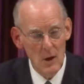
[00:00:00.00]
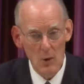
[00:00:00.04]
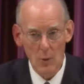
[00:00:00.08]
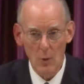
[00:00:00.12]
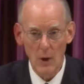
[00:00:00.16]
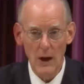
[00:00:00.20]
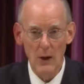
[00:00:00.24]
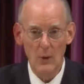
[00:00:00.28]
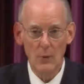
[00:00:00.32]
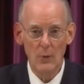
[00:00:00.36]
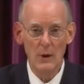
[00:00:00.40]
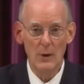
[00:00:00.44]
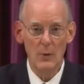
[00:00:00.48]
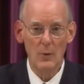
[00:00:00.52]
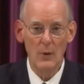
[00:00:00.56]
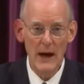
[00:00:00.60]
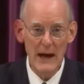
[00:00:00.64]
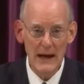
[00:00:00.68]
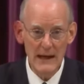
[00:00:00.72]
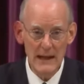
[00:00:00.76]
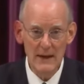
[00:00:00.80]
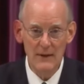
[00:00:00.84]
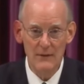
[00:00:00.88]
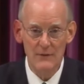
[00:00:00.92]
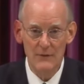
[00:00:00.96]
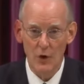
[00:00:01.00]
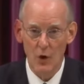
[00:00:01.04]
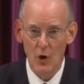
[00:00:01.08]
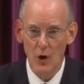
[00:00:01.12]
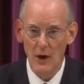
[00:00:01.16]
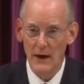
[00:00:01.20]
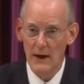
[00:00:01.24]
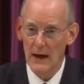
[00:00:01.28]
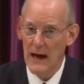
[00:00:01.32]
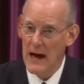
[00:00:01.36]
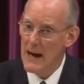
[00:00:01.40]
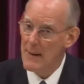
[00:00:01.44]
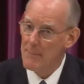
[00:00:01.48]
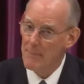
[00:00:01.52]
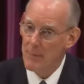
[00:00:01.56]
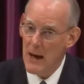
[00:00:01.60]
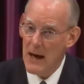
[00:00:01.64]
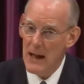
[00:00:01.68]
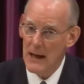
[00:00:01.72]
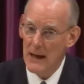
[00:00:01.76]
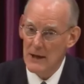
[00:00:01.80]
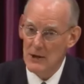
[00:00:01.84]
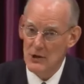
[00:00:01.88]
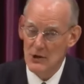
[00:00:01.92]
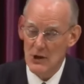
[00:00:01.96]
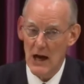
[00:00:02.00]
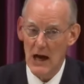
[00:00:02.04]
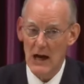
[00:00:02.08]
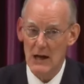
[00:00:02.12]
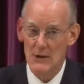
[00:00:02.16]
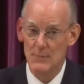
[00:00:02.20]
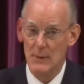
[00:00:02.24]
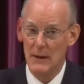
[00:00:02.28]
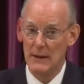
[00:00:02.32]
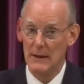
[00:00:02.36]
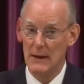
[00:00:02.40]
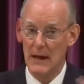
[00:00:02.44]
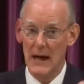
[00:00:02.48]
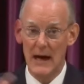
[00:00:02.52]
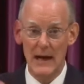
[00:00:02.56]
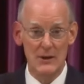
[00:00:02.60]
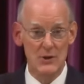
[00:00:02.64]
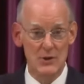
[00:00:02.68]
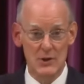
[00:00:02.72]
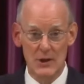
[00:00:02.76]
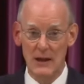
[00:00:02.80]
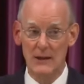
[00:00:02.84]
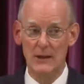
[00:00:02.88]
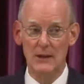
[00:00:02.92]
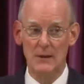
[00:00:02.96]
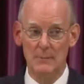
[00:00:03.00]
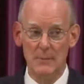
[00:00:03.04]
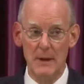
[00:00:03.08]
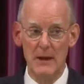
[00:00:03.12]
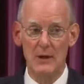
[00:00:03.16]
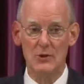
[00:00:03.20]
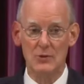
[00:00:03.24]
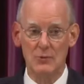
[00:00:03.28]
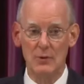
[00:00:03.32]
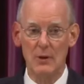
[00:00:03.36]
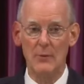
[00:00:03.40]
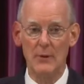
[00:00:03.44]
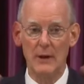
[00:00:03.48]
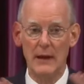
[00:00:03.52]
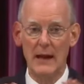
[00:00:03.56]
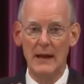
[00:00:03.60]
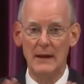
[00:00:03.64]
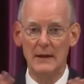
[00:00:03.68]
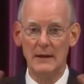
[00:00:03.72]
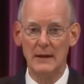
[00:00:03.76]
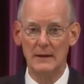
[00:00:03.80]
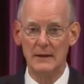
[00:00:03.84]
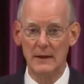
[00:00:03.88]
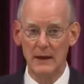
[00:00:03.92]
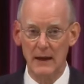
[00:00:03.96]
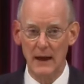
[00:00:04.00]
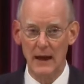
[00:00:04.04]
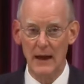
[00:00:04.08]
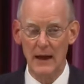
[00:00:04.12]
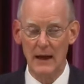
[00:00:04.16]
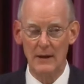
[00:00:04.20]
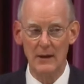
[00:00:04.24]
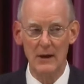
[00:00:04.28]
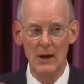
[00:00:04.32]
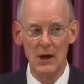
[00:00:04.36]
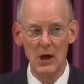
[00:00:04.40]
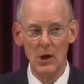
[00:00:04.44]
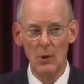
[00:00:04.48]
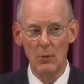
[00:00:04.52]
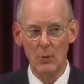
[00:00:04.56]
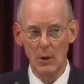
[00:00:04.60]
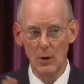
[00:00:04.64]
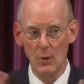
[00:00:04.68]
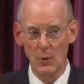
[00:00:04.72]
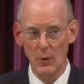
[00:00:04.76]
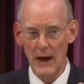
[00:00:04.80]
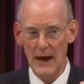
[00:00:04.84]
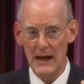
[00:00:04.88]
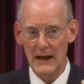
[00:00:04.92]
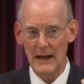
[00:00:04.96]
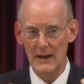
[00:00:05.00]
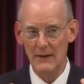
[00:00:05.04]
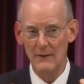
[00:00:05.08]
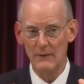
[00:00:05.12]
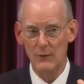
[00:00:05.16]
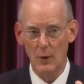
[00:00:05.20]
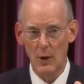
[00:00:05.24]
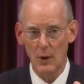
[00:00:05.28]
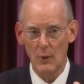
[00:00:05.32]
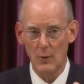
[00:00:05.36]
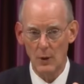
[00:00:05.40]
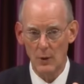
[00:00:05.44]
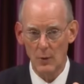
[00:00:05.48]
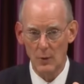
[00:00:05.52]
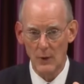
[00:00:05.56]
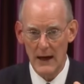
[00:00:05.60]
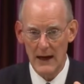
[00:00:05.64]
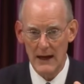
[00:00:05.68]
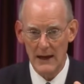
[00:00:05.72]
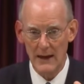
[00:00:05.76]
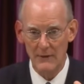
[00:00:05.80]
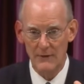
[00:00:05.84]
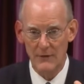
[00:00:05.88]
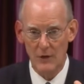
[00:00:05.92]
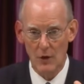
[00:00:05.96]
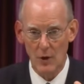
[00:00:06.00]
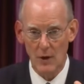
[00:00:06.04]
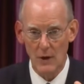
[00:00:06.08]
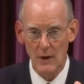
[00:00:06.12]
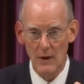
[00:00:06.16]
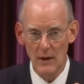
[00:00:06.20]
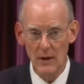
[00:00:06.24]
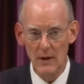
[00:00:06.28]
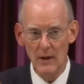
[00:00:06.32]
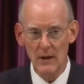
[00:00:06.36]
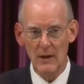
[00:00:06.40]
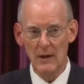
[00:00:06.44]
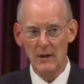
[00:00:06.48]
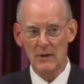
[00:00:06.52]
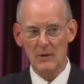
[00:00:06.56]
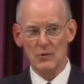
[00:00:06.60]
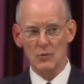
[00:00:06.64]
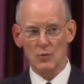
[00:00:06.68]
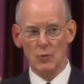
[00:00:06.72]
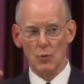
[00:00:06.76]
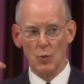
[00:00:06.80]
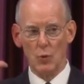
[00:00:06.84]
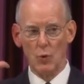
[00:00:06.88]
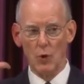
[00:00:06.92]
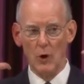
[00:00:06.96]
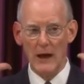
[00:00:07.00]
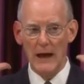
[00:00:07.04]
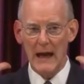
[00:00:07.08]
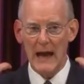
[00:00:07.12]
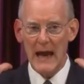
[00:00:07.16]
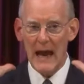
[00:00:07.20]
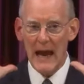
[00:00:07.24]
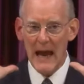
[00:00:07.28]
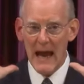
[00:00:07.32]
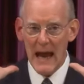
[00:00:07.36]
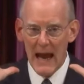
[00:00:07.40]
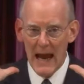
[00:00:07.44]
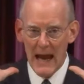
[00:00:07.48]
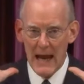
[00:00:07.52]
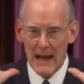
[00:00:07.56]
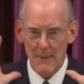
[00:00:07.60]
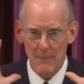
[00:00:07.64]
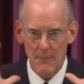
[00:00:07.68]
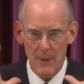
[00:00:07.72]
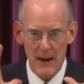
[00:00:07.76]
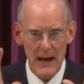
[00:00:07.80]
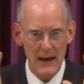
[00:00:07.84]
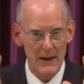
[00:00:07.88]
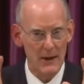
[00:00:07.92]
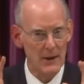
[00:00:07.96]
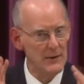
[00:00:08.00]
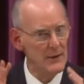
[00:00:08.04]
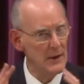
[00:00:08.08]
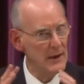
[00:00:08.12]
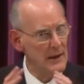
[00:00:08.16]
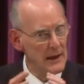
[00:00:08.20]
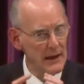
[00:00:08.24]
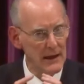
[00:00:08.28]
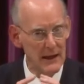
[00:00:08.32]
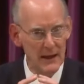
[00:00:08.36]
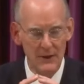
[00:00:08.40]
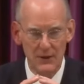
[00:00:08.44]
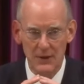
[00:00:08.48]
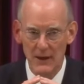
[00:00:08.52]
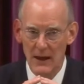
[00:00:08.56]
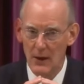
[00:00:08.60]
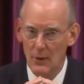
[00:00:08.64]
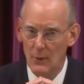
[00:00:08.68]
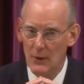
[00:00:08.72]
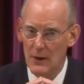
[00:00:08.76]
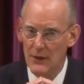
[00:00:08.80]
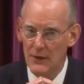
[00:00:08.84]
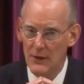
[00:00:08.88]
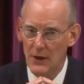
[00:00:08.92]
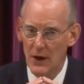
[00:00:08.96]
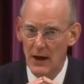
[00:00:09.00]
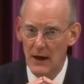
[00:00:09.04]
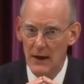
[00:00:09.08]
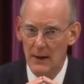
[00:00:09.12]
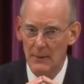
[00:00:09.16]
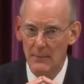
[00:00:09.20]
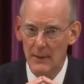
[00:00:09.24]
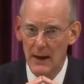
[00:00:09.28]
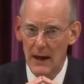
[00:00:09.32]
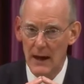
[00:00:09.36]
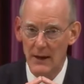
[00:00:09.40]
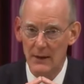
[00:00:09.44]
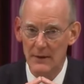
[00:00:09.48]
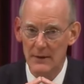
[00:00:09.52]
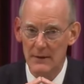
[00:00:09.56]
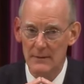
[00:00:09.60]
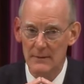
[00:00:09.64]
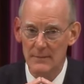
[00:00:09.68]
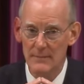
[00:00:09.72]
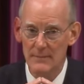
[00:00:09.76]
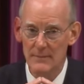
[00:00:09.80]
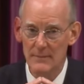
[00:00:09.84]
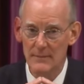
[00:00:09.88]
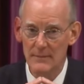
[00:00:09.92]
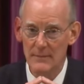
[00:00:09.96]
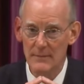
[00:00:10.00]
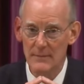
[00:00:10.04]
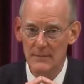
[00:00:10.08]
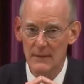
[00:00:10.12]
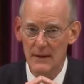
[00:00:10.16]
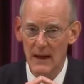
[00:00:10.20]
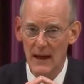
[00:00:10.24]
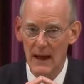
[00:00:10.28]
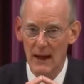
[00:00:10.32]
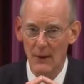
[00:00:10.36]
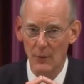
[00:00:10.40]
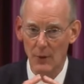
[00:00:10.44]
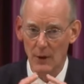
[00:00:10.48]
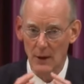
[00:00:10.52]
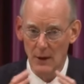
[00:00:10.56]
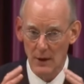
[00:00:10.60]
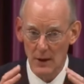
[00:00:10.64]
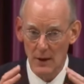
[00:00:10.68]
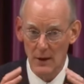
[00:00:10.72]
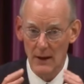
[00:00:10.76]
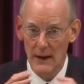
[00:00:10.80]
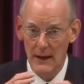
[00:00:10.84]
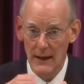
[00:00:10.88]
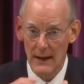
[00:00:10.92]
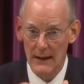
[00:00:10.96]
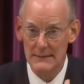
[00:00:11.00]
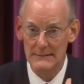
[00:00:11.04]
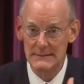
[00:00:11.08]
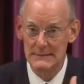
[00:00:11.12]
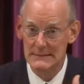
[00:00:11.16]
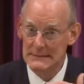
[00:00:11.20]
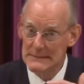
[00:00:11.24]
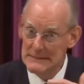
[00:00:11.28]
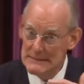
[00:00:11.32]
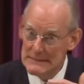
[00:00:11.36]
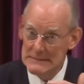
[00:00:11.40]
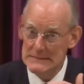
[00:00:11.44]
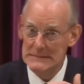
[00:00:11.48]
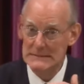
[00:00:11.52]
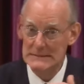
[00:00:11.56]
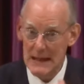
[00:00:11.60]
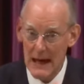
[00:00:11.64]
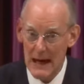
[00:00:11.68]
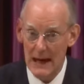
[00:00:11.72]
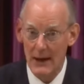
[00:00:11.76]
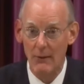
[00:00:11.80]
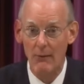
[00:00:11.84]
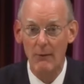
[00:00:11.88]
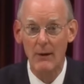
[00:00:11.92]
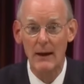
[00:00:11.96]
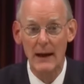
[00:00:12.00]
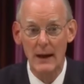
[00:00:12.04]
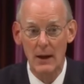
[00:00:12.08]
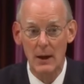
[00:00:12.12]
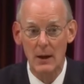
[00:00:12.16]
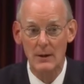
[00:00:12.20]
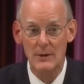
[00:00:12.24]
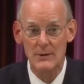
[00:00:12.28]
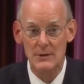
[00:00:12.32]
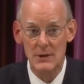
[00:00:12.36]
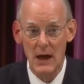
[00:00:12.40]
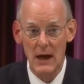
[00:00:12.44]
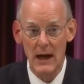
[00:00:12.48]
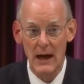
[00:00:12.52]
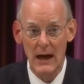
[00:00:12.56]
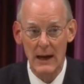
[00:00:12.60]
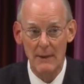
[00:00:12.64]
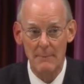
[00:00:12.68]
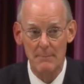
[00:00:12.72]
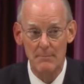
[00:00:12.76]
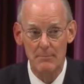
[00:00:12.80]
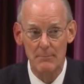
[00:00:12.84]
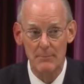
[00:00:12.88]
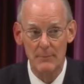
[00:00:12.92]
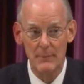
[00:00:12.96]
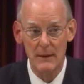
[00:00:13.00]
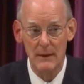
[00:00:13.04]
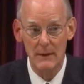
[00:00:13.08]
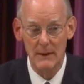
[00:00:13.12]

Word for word: What we're waiting for, and I apologize, but God said the mystery would end at the end. We're waiting, what we're waiting for is way better than anything we thought about. And we're learning it kind of right on time.